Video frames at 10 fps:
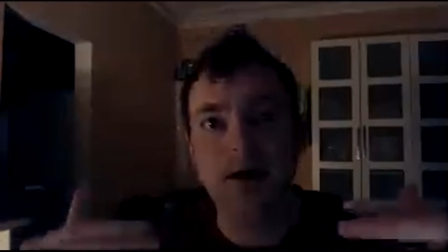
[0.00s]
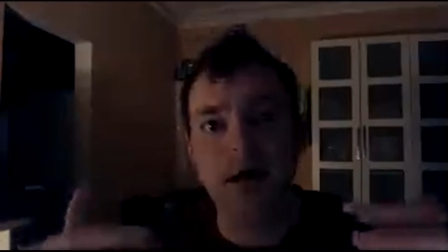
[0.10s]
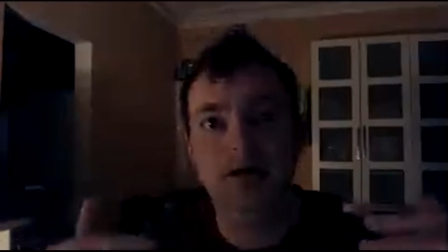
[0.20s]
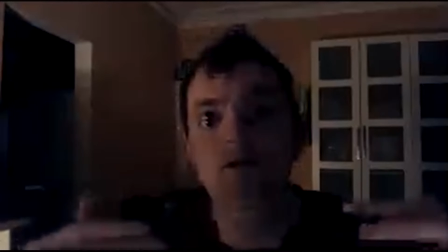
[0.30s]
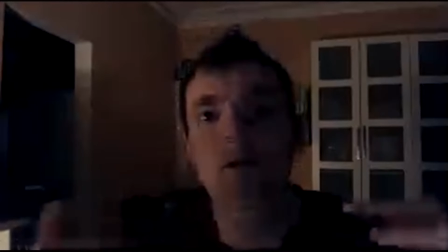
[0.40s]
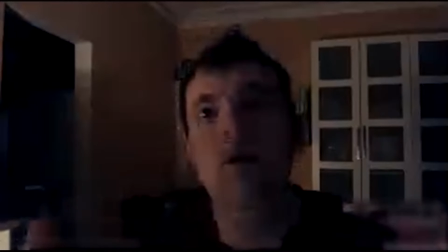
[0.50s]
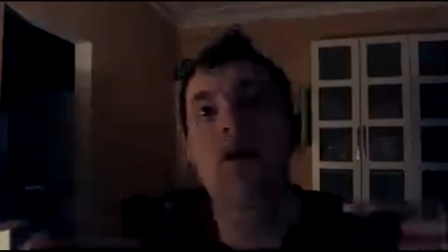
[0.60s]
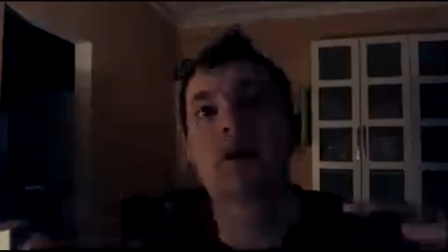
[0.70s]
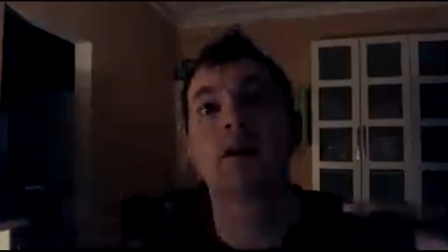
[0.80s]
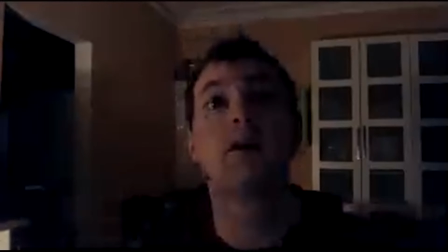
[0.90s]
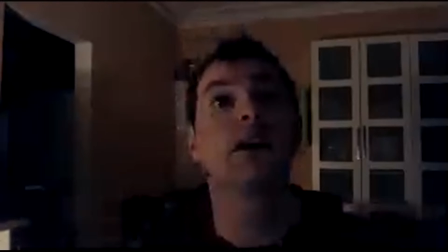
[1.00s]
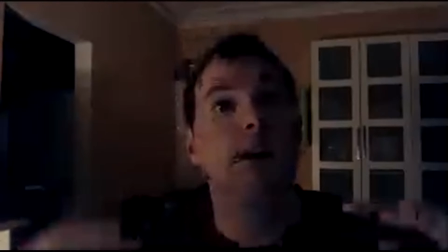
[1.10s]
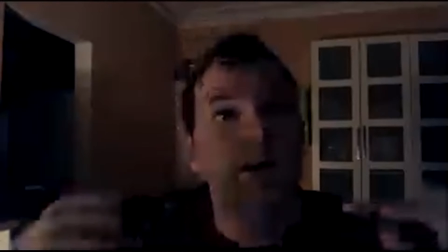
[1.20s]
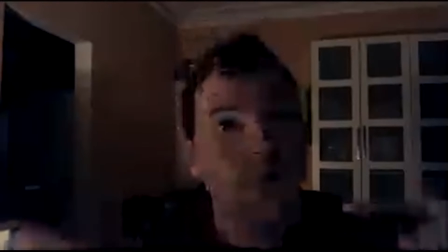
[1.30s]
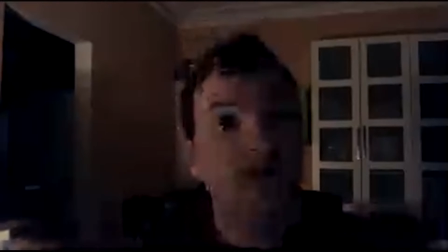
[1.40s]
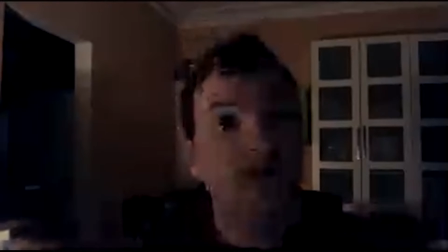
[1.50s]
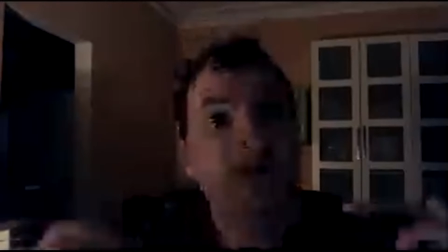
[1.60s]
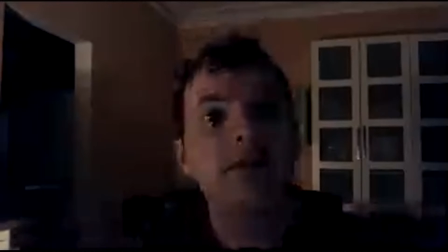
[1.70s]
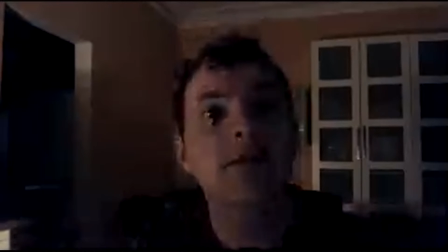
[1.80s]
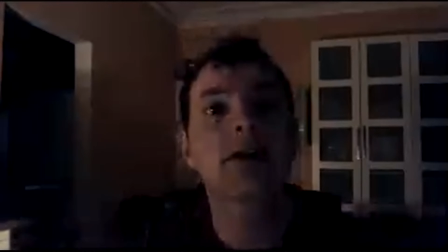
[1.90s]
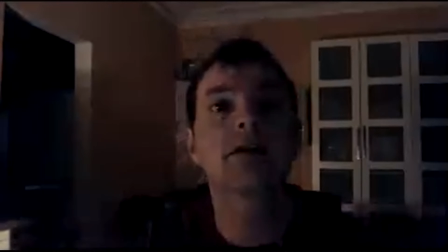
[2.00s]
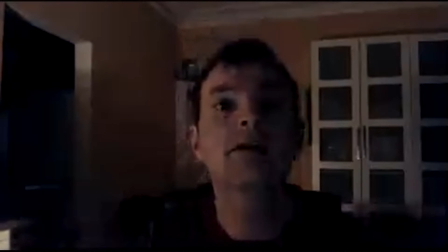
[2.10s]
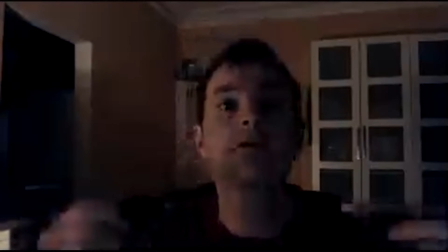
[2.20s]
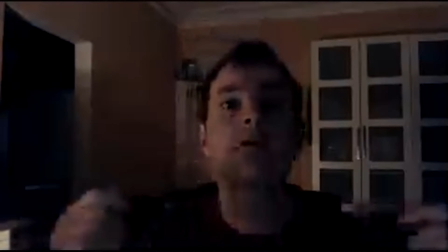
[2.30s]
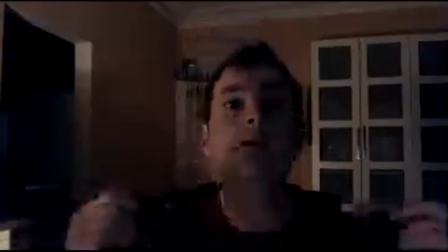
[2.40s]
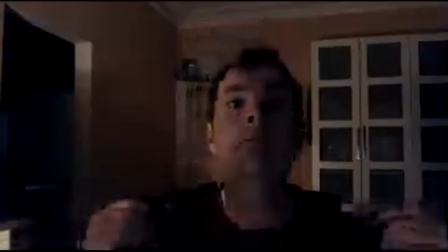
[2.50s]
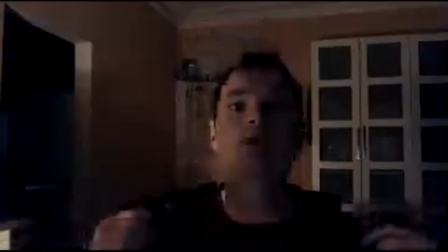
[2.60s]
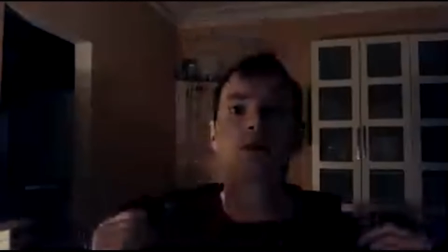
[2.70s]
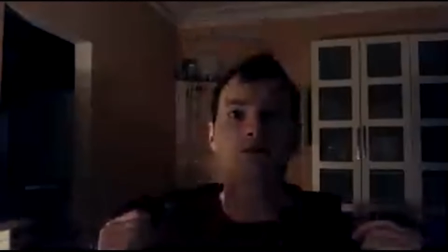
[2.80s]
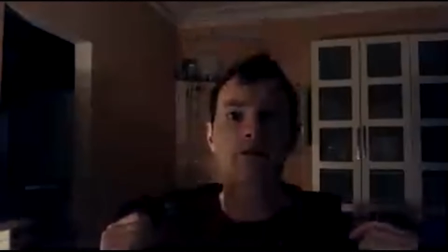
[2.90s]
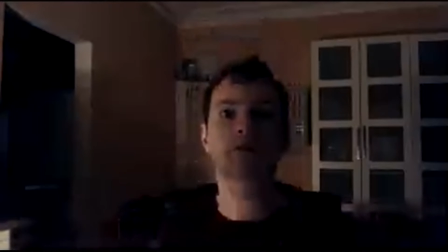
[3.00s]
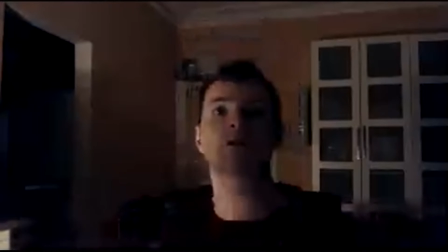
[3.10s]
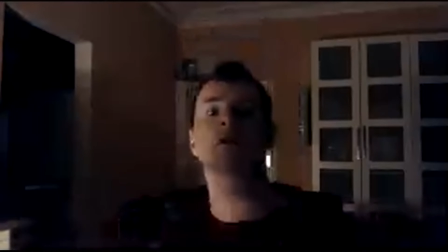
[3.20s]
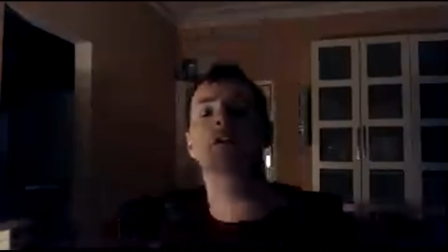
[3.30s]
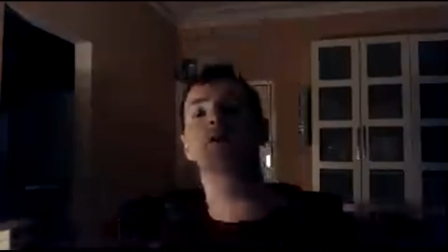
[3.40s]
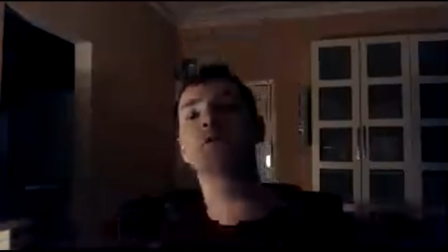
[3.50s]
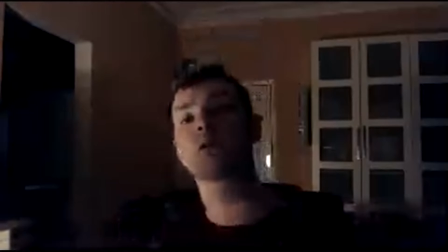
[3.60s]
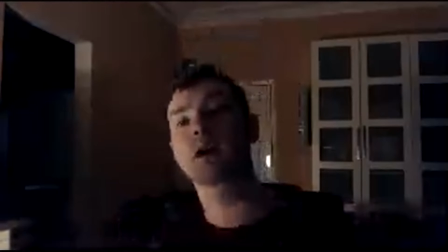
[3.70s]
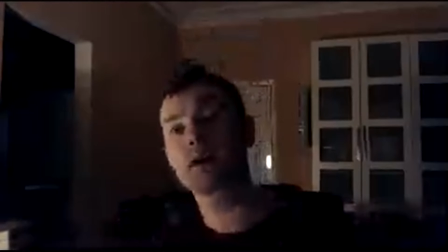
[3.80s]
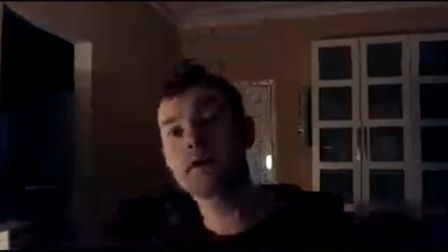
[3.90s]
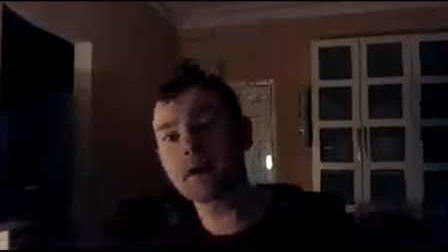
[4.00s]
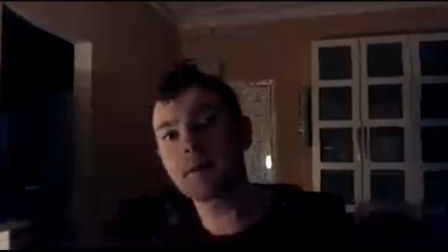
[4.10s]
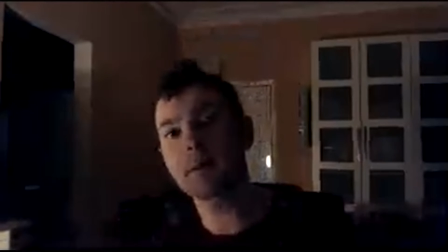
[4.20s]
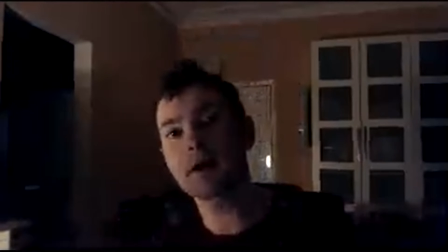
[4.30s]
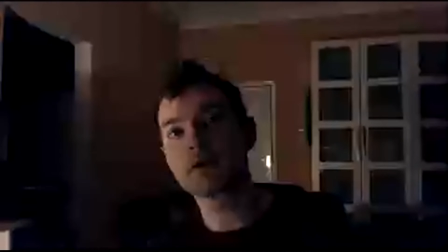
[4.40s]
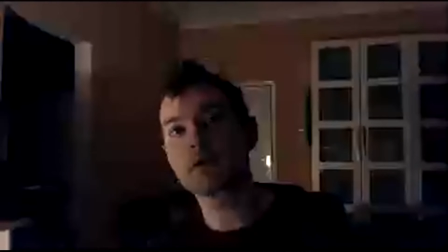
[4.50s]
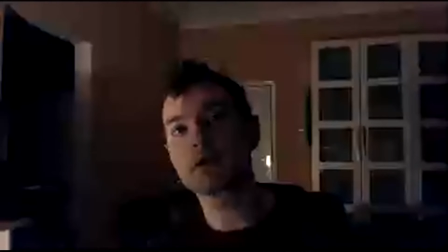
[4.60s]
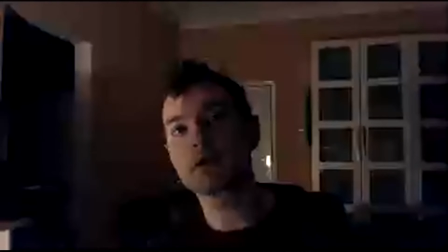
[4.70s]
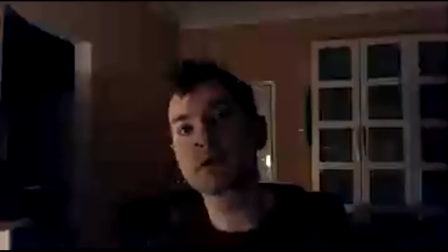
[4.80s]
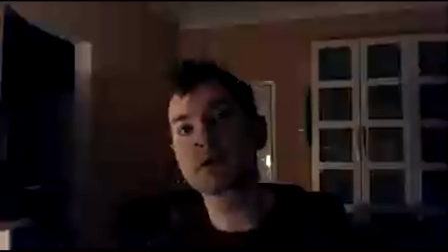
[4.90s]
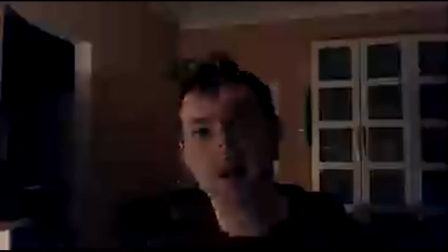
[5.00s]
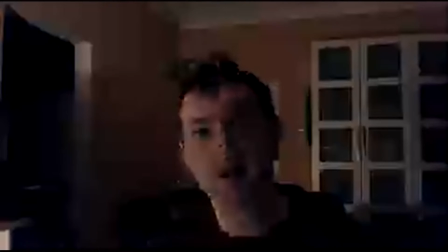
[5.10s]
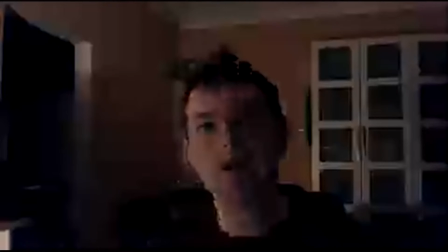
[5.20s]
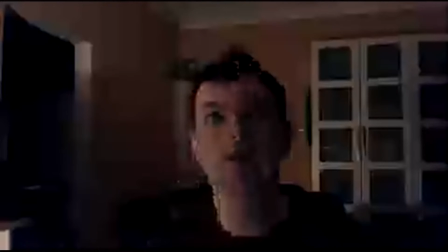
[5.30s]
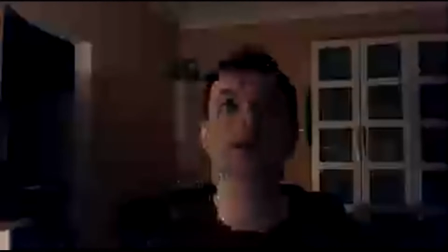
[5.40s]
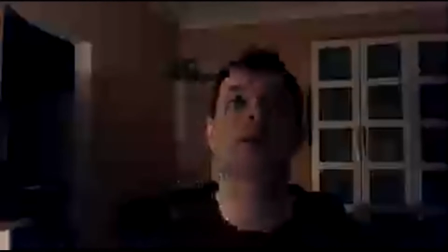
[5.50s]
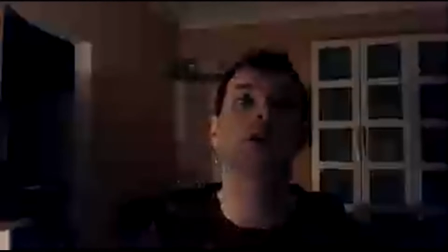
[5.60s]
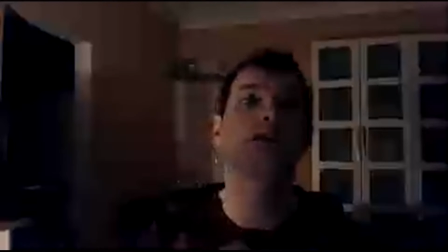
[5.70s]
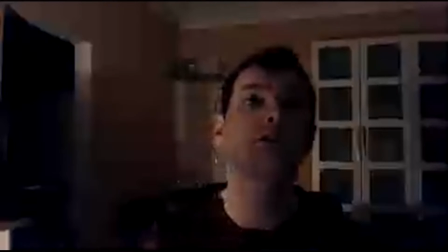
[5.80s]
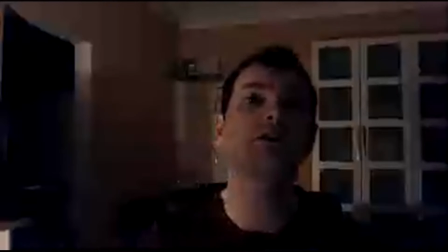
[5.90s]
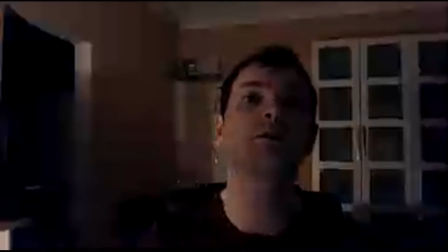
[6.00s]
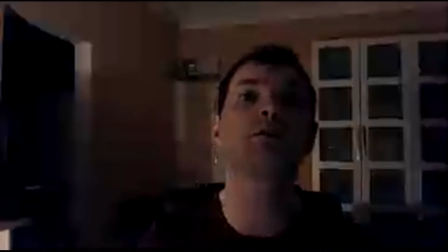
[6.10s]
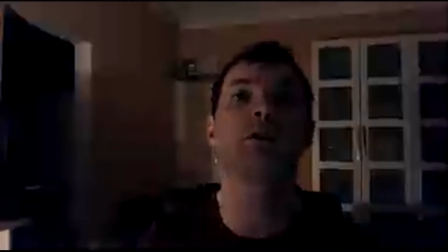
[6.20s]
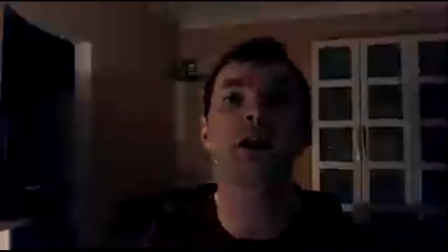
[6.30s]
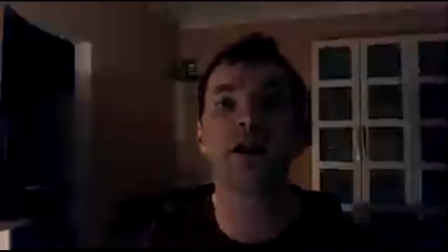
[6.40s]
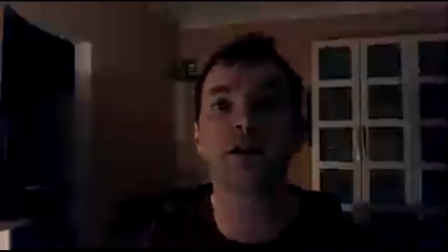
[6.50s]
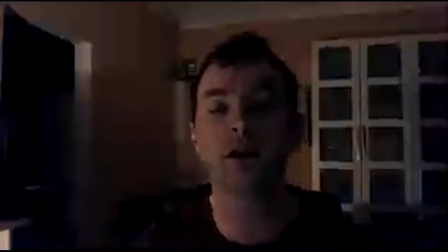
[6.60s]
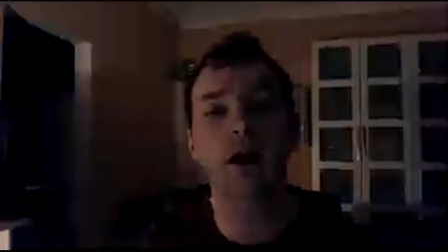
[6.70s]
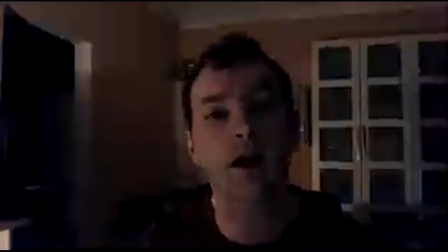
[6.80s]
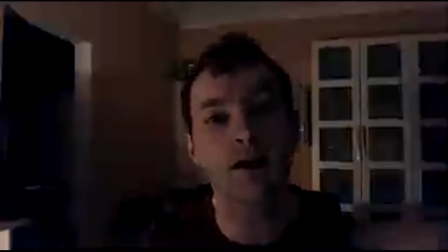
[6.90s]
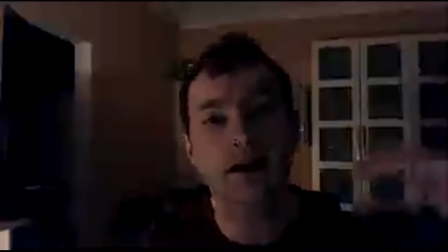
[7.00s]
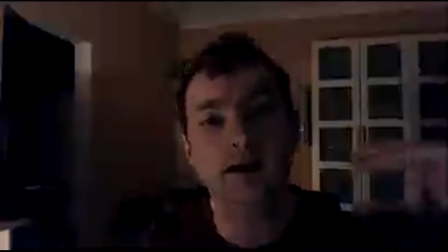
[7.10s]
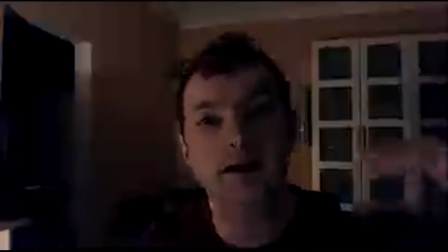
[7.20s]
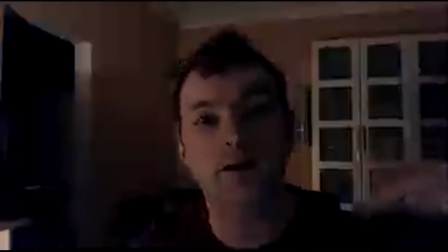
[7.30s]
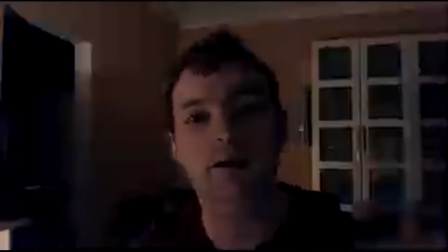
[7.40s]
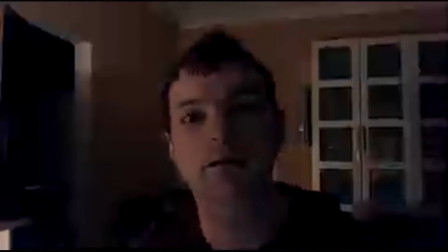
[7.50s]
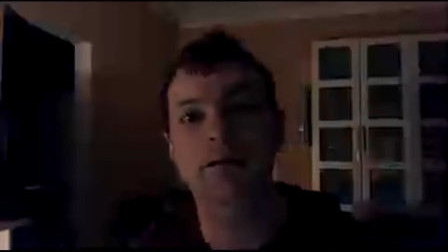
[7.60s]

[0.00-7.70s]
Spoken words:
It should be a standard thing. As soon as you put on the shirt and you have that badge on your chest, you should be playing at an exceptional standard.